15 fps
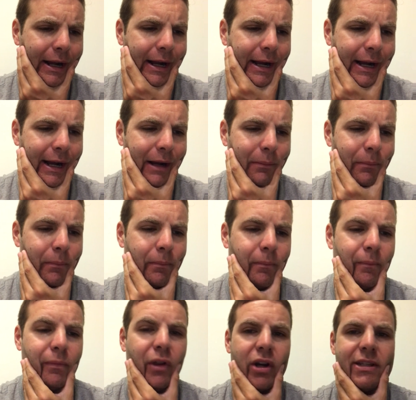
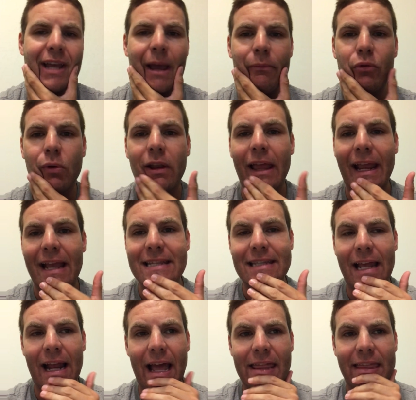There are times where, like I
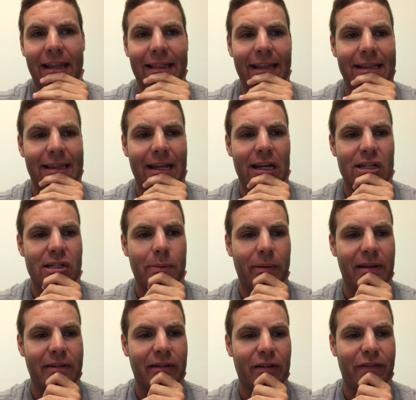said, I think that she
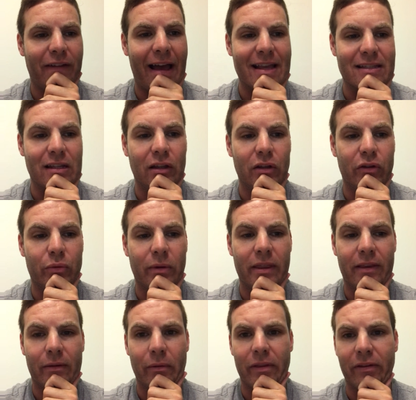plays a little fast and loose
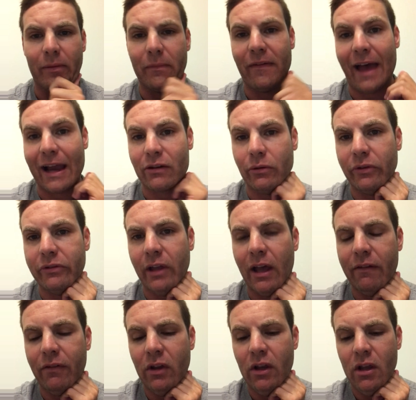with some factual
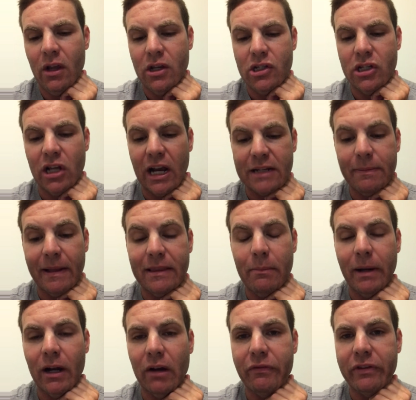stuff. She talks about the
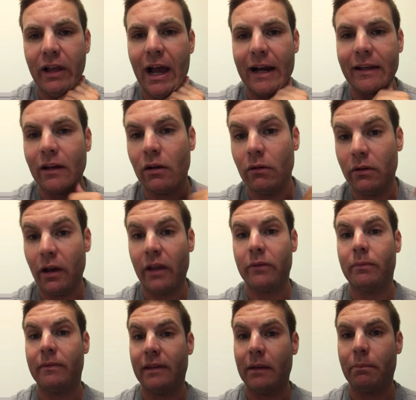mayor of Stockton who
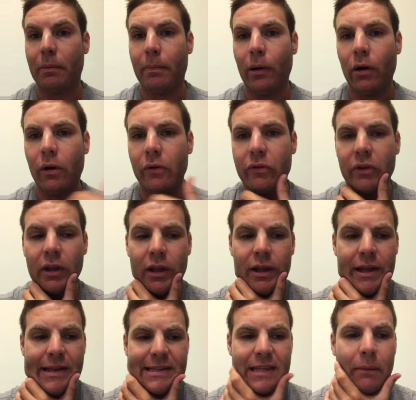did propose
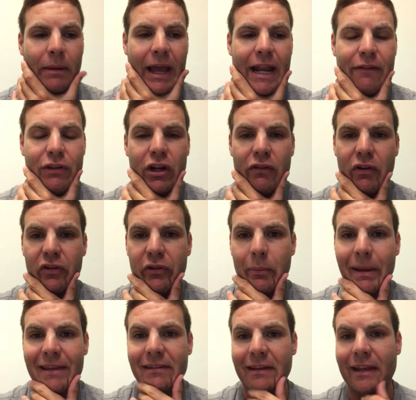some kind of universal
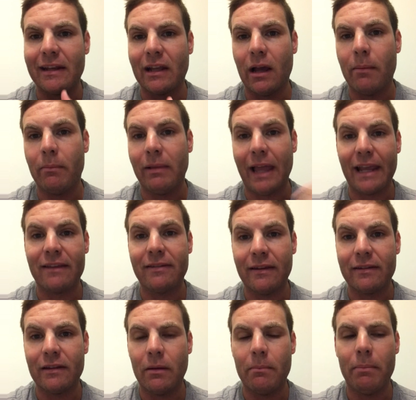basic income-like
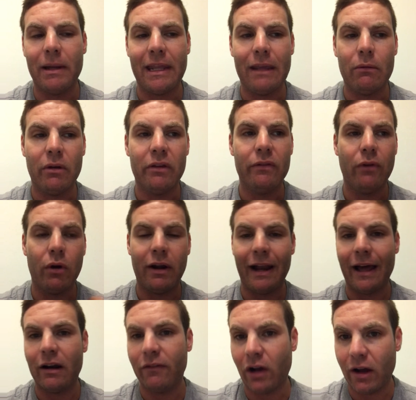system, but he was voted
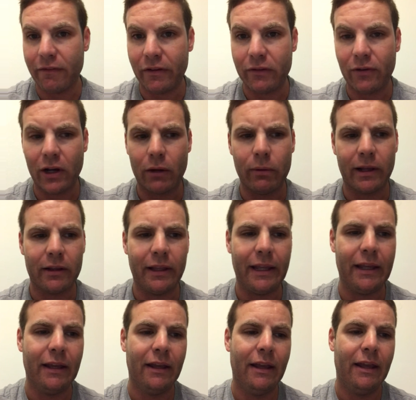out of office very quickly.